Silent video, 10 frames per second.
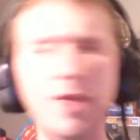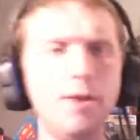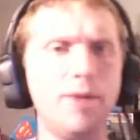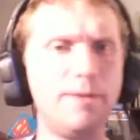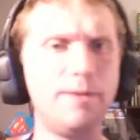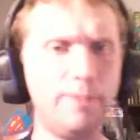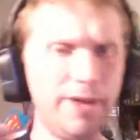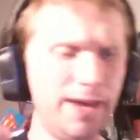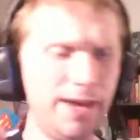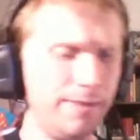
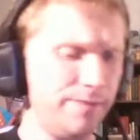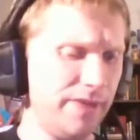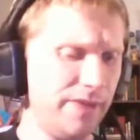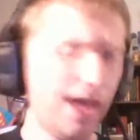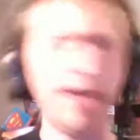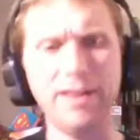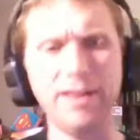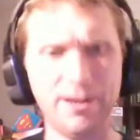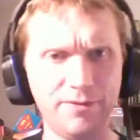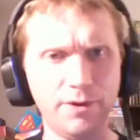probably the highlight
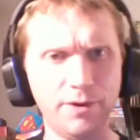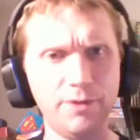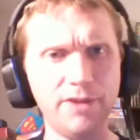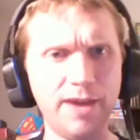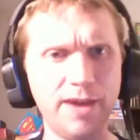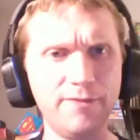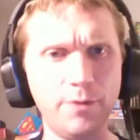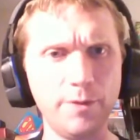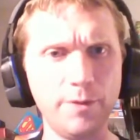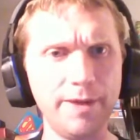of the whole day for
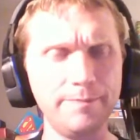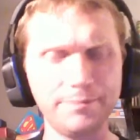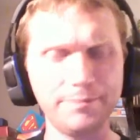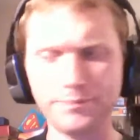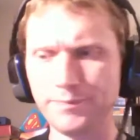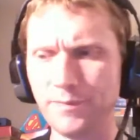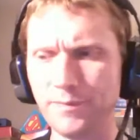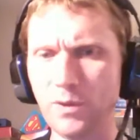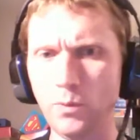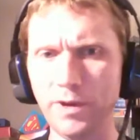me
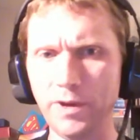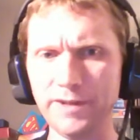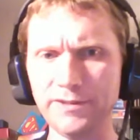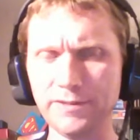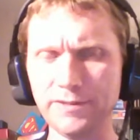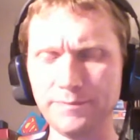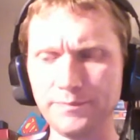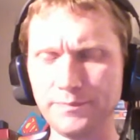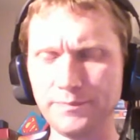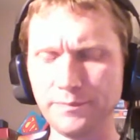was
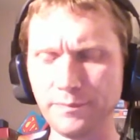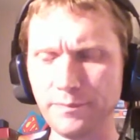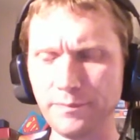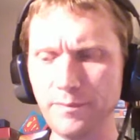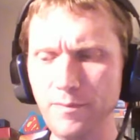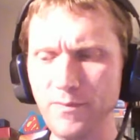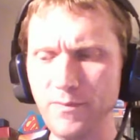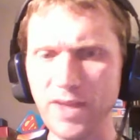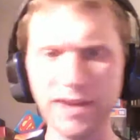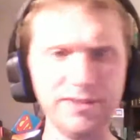
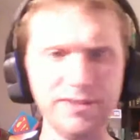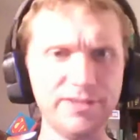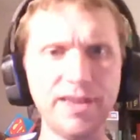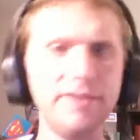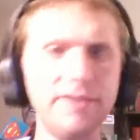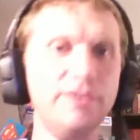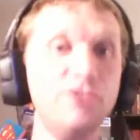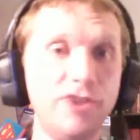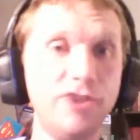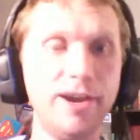I sent
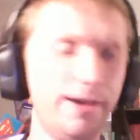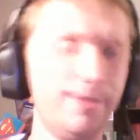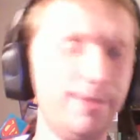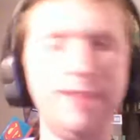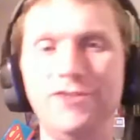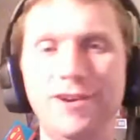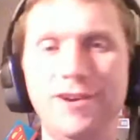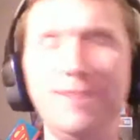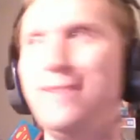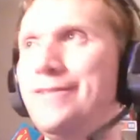not
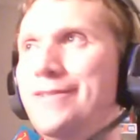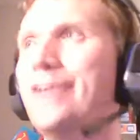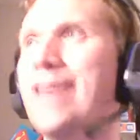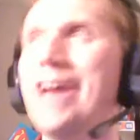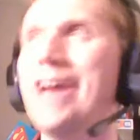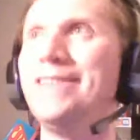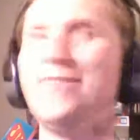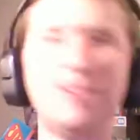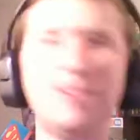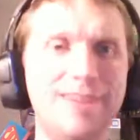Jared. Okay, yeah, I sent
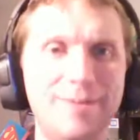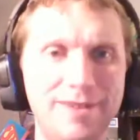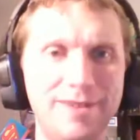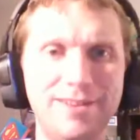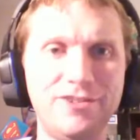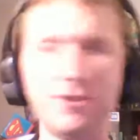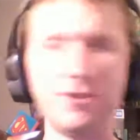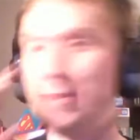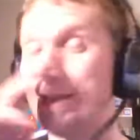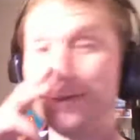Jared to get me a T-shirt, but
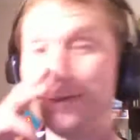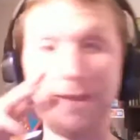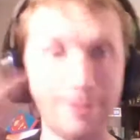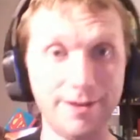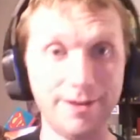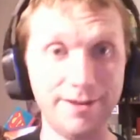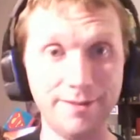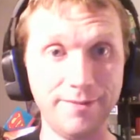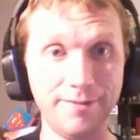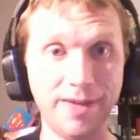that's not the
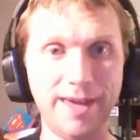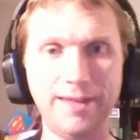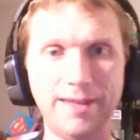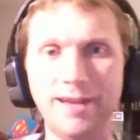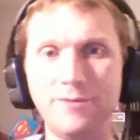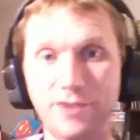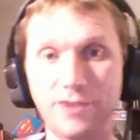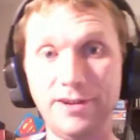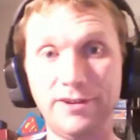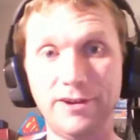highlight I'm trying to
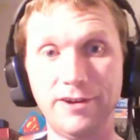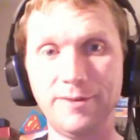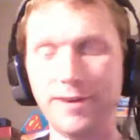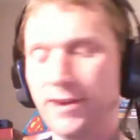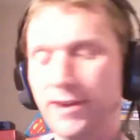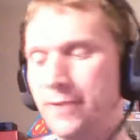talk about here.